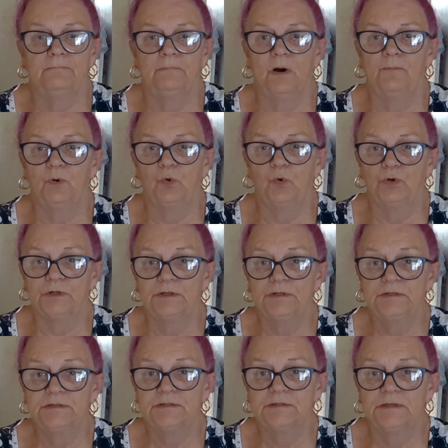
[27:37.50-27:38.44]
my
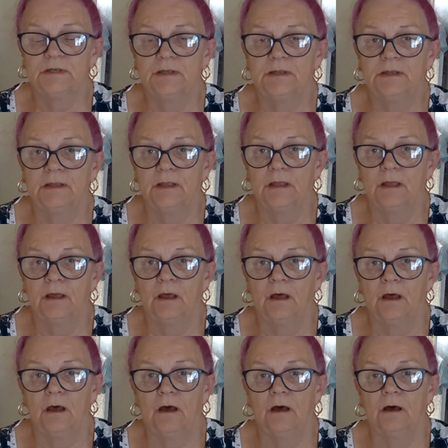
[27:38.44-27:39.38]
borders.
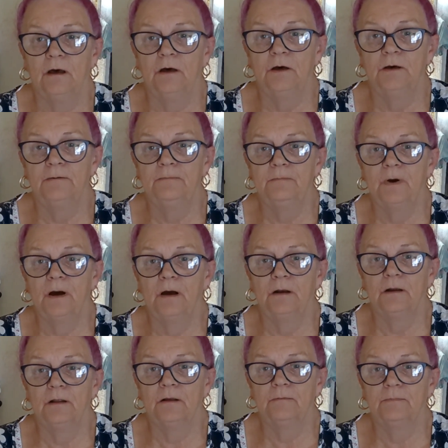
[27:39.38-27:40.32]
And
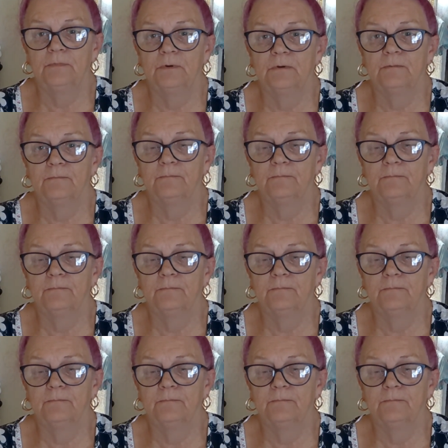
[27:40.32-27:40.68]
I'm